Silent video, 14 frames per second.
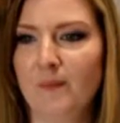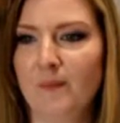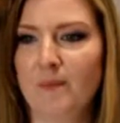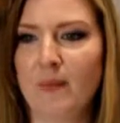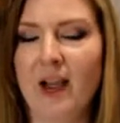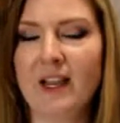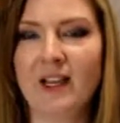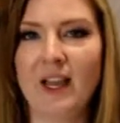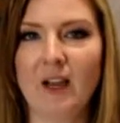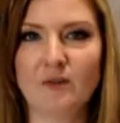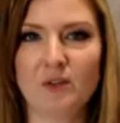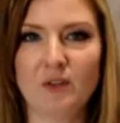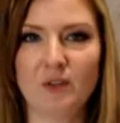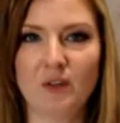My
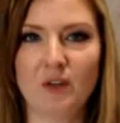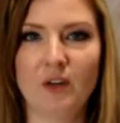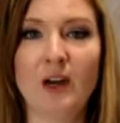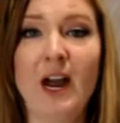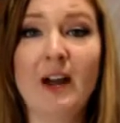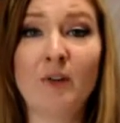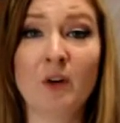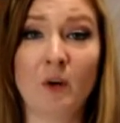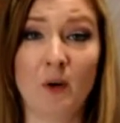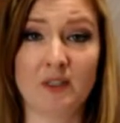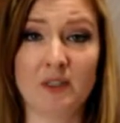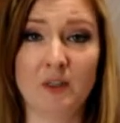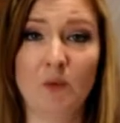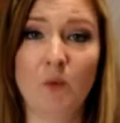counselor, I
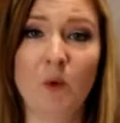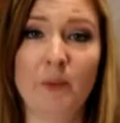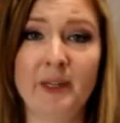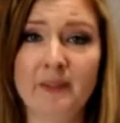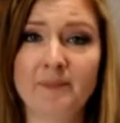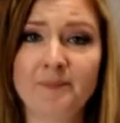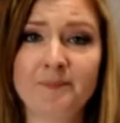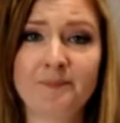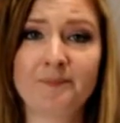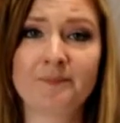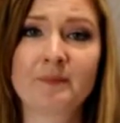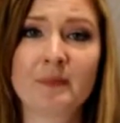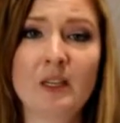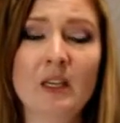requested a woman
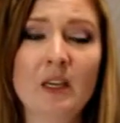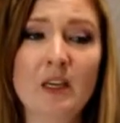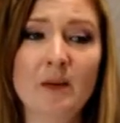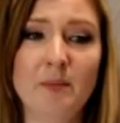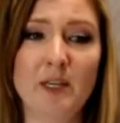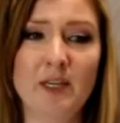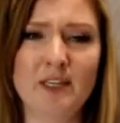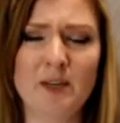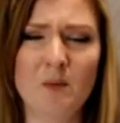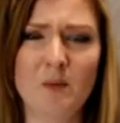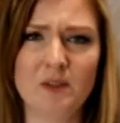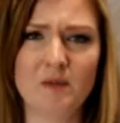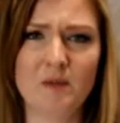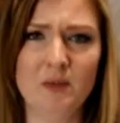because I
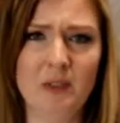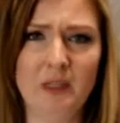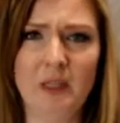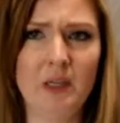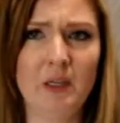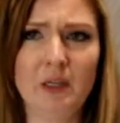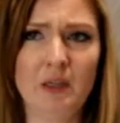wasn't really